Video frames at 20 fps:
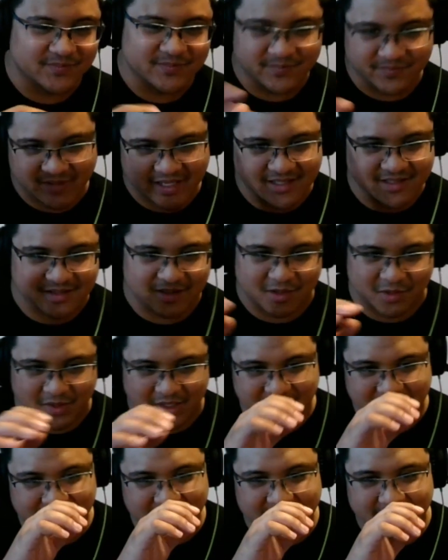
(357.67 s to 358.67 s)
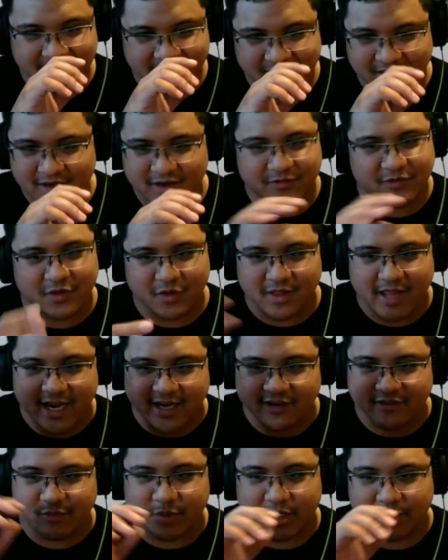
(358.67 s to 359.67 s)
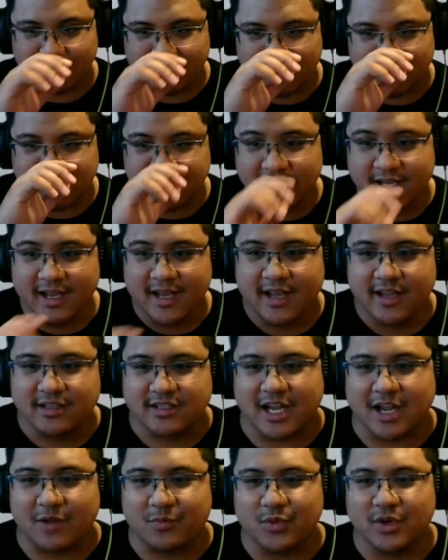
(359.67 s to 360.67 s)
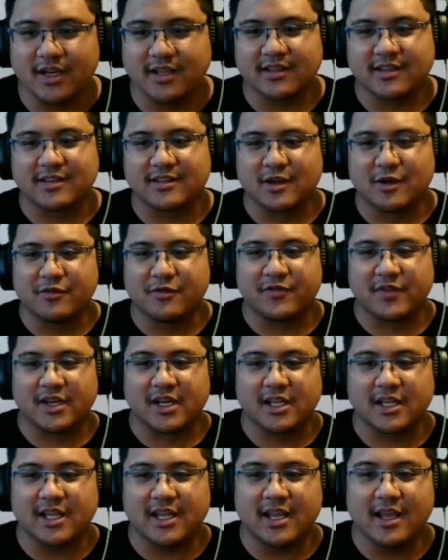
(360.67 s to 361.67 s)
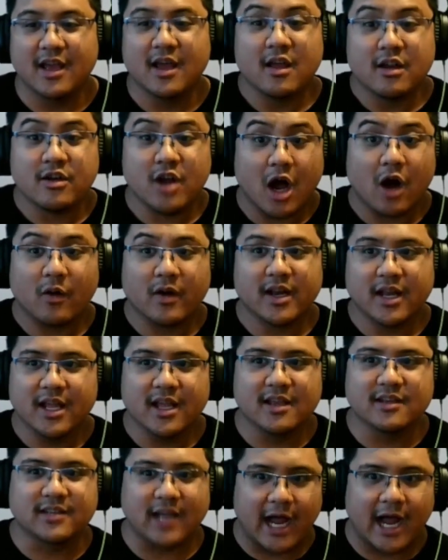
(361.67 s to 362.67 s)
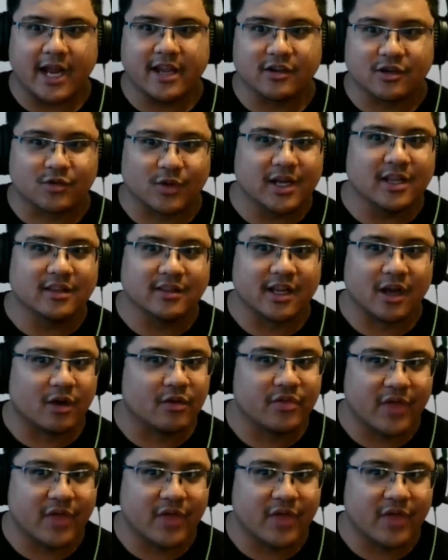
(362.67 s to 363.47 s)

That's the correct, for lack of better words. Japanese is so finicky. No, it is. I agree, Leo.